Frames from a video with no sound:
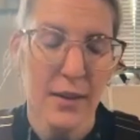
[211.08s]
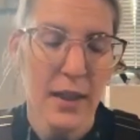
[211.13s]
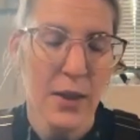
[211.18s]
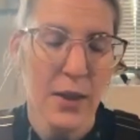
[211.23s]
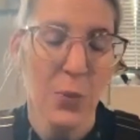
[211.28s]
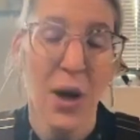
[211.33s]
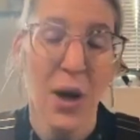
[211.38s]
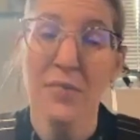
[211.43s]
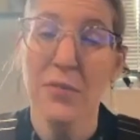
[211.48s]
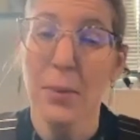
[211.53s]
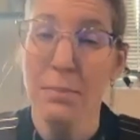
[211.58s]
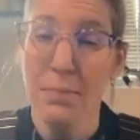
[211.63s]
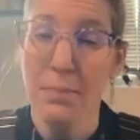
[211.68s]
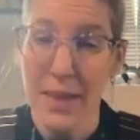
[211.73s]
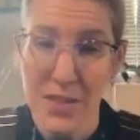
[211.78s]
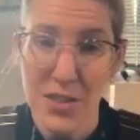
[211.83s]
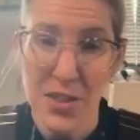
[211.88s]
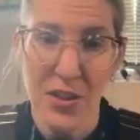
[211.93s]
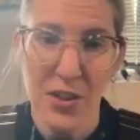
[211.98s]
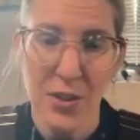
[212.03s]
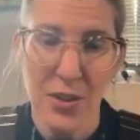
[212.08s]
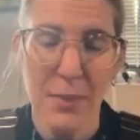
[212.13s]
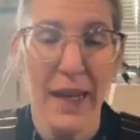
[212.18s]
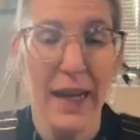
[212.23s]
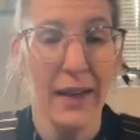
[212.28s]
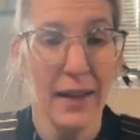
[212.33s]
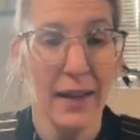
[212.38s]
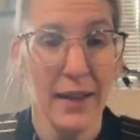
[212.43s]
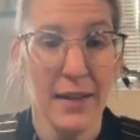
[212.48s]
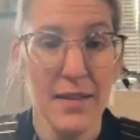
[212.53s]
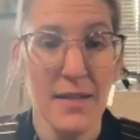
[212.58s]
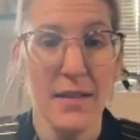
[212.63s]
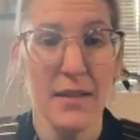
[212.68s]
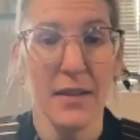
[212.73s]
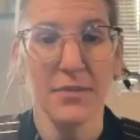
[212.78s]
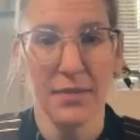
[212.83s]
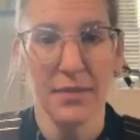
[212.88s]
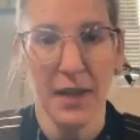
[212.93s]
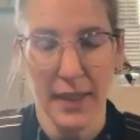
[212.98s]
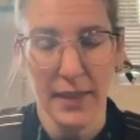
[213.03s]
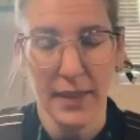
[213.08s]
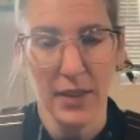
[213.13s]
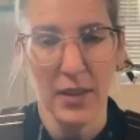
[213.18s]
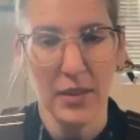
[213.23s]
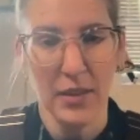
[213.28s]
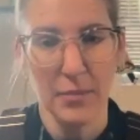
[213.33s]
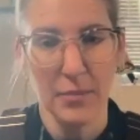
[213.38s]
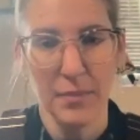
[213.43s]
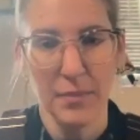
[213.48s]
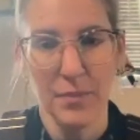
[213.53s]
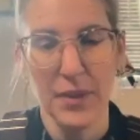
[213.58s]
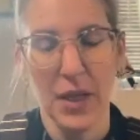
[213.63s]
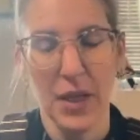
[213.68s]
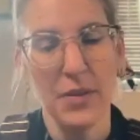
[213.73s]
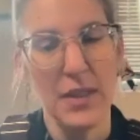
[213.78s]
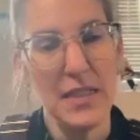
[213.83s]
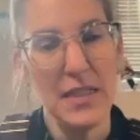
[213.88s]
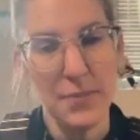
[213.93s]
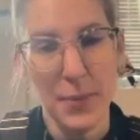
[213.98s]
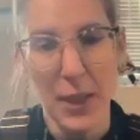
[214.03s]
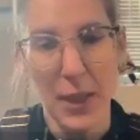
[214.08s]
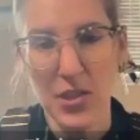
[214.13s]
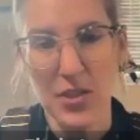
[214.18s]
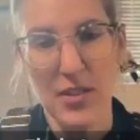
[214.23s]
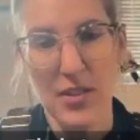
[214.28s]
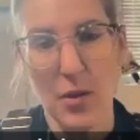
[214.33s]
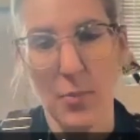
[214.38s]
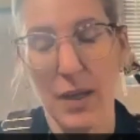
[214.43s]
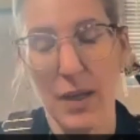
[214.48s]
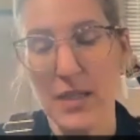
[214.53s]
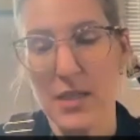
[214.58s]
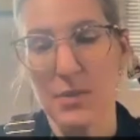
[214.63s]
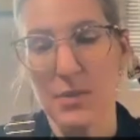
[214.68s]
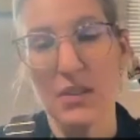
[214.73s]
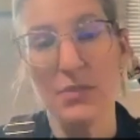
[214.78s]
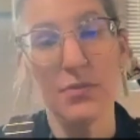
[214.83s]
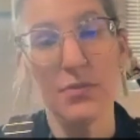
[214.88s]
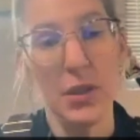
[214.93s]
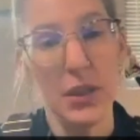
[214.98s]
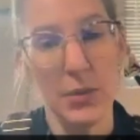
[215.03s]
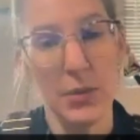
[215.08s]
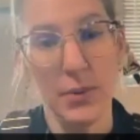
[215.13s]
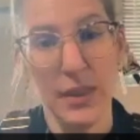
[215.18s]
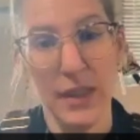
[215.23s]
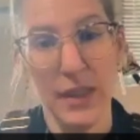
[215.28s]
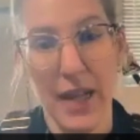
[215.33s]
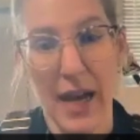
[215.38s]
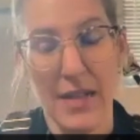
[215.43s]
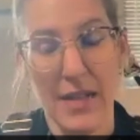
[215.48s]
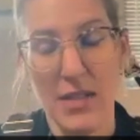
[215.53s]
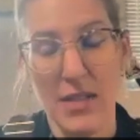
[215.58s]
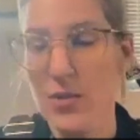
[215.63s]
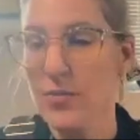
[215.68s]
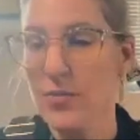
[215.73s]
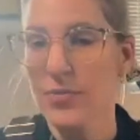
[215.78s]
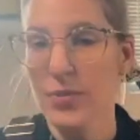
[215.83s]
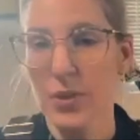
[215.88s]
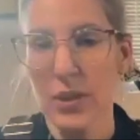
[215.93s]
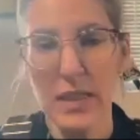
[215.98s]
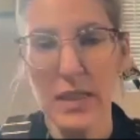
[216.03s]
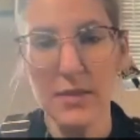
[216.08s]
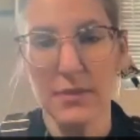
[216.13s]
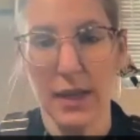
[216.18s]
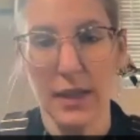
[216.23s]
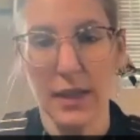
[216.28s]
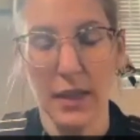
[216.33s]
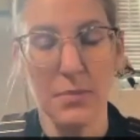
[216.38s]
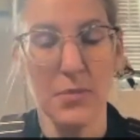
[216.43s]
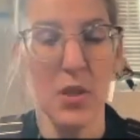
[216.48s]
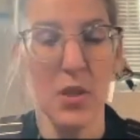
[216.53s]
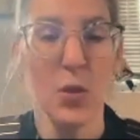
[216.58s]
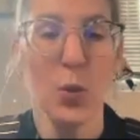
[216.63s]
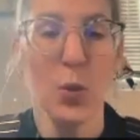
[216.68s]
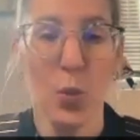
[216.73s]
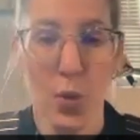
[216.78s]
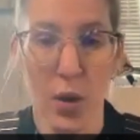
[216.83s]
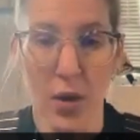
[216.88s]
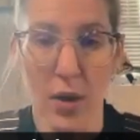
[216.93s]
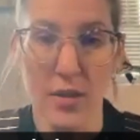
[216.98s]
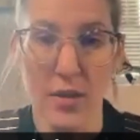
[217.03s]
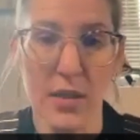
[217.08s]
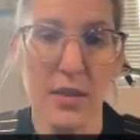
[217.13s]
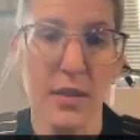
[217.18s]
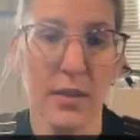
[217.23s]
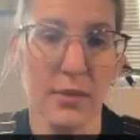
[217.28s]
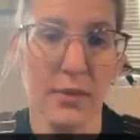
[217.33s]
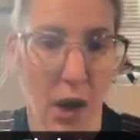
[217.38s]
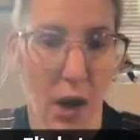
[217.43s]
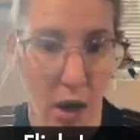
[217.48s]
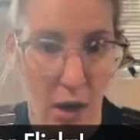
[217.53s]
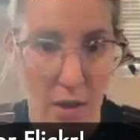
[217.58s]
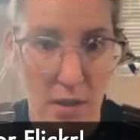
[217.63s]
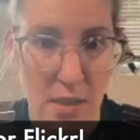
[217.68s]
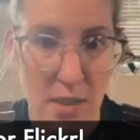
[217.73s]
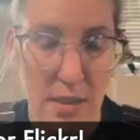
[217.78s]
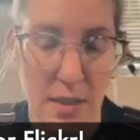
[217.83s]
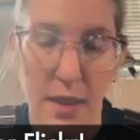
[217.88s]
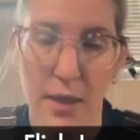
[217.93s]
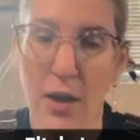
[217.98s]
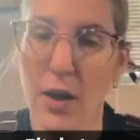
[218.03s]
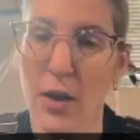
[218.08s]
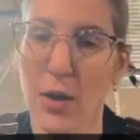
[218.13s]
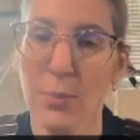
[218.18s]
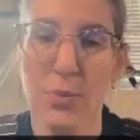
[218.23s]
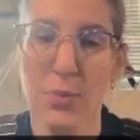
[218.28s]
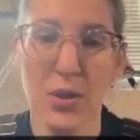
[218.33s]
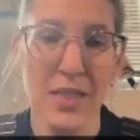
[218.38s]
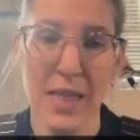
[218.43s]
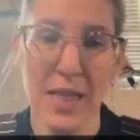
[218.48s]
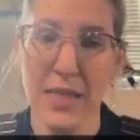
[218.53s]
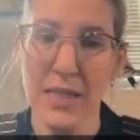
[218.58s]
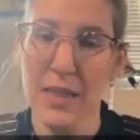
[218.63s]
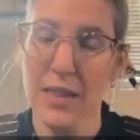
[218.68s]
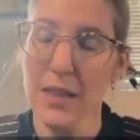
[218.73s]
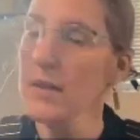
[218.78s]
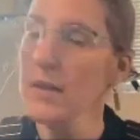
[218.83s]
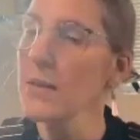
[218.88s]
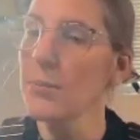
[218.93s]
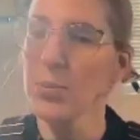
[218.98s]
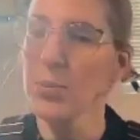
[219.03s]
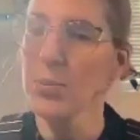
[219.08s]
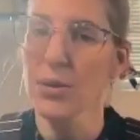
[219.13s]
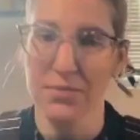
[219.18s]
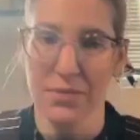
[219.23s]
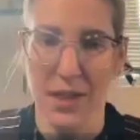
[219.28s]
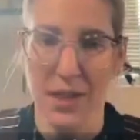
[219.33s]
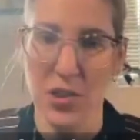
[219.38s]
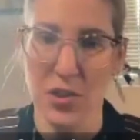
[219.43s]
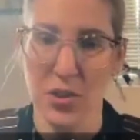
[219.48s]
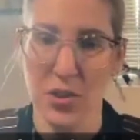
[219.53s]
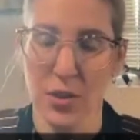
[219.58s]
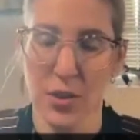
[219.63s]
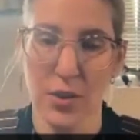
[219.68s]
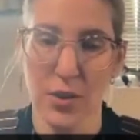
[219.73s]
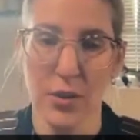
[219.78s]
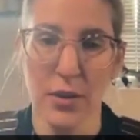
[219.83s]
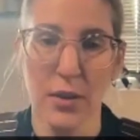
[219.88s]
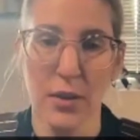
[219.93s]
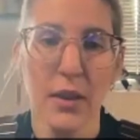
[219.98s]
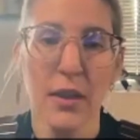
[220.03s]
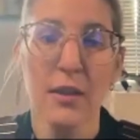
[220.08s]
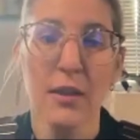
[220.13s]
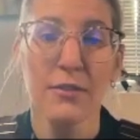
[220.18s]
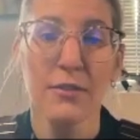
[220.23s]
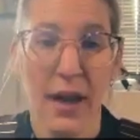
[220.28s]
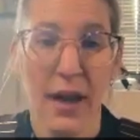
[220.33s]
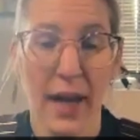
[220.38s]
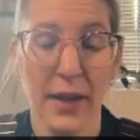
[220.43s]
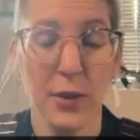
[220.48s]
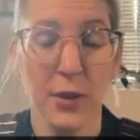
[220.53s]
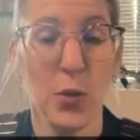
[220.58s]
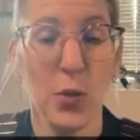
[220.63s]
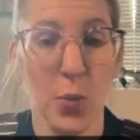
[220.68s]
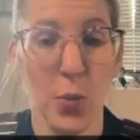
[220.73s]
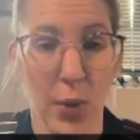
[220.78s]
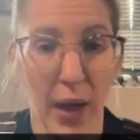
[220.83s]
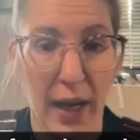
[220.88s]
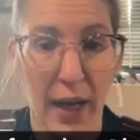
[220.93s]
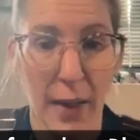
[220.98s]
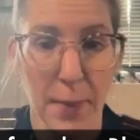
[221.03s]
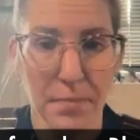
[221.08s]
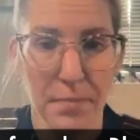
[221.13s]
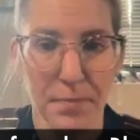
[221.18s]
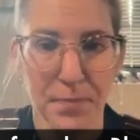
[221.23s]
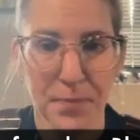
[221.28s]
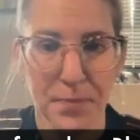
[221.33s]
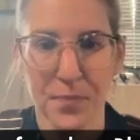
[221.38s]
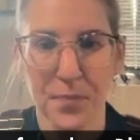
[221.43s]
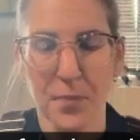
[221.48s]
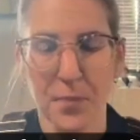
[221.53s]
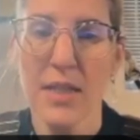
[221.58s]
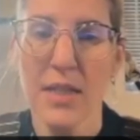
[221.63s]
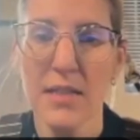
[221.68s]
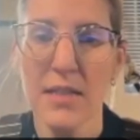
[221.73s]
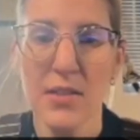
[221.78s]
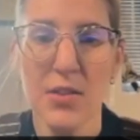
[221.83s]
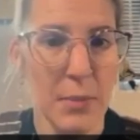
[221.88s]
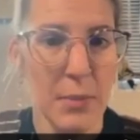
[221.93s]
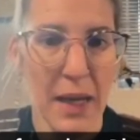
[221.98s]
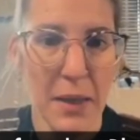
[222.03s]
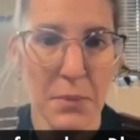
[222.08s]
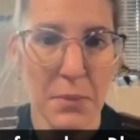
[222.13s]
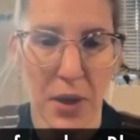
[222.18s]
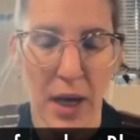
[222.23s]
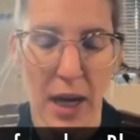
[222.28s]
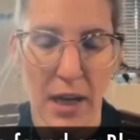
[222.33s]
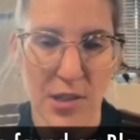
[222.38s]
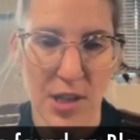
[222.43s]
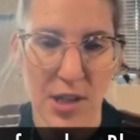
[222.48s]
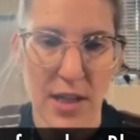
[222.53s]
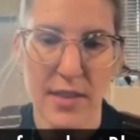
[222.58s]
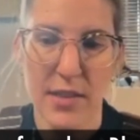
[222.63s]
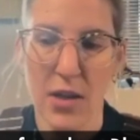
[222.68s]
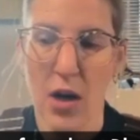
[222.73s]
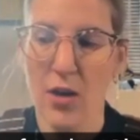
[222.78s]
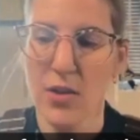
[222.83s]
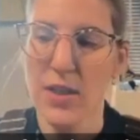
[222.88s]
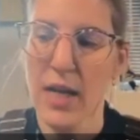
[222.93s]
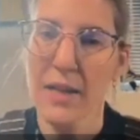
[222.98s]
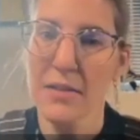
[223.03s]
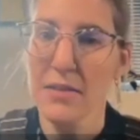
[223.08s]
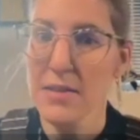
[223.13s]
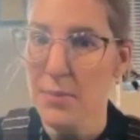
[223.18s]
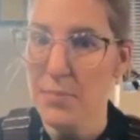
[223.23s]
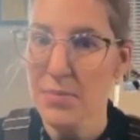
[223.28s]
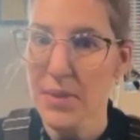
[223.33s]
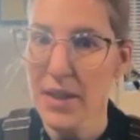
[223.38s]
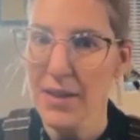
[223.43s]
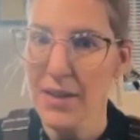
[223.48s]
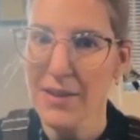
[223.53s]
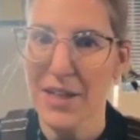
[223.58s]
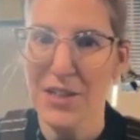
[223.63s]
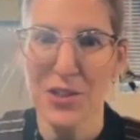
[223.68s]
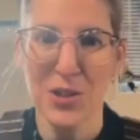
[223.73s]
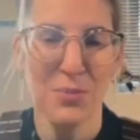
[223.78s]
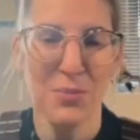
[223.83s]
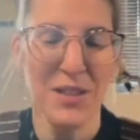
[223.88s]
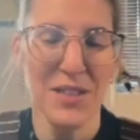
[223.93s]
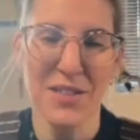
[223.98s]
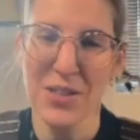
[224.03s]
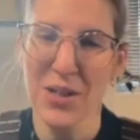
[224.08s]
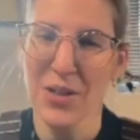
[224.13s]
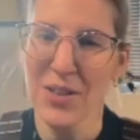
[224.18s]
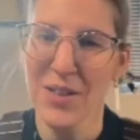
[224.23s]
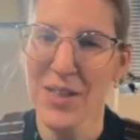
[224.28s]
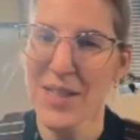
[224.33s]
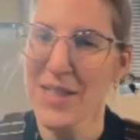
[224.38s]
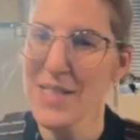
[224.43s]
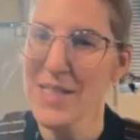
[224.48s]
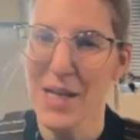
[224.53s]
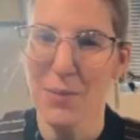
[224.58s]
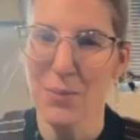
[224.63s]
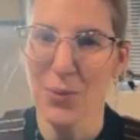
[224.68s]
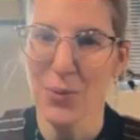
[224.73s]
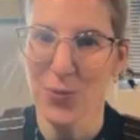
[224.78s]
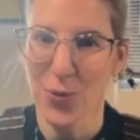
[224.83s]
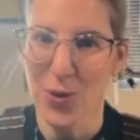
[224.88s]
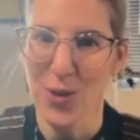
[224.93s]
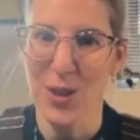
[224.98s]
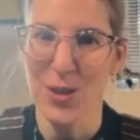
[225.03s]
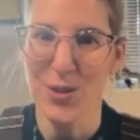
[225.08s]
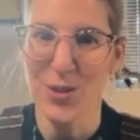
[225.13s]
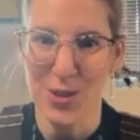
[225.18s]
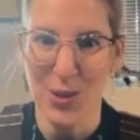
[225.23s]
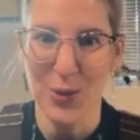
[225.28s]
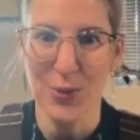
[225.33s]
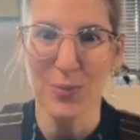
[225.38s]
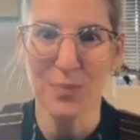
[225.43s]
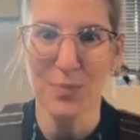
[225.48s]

We'll have a midterm and a final. Now, these projects are meant to be fully realized, fully developed works of art that are presented in a professional, final way. These main projects are not something that should be started the day before they're due.